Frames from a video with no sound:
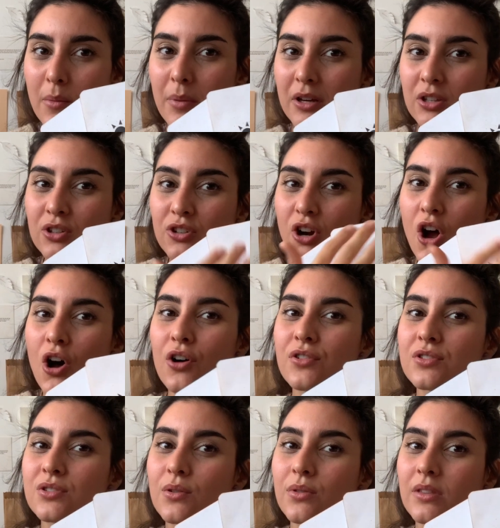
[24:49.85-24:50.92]
but you're
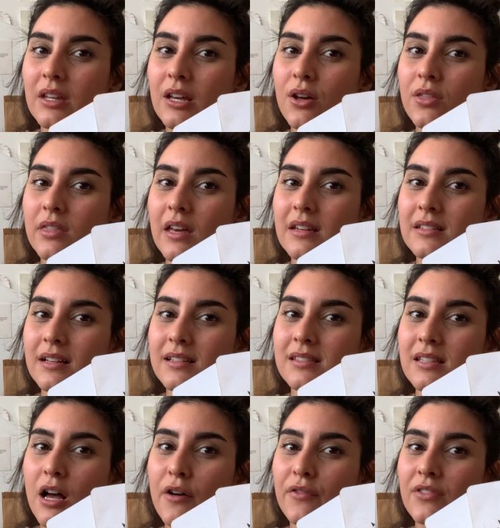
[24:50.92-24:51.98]
also the authentic
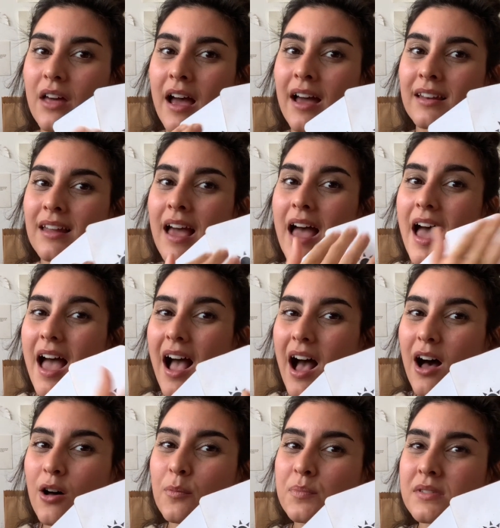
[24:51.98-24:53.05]
self that
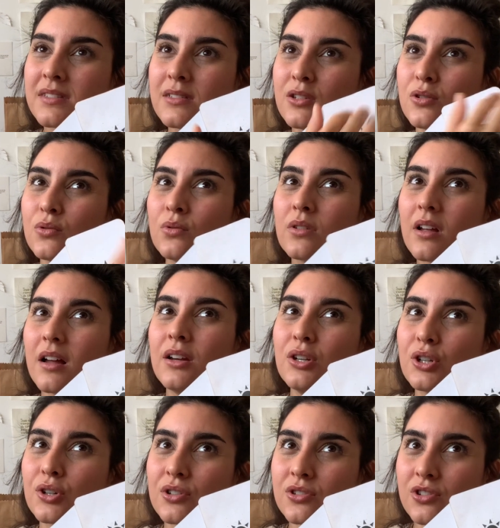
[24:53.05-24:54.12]
helps to
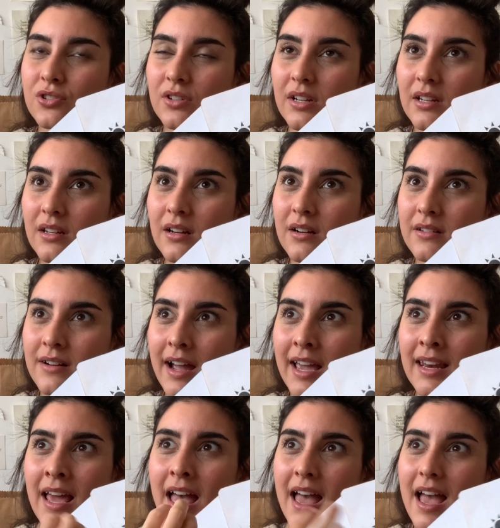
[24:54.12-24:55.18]
nurture it, right?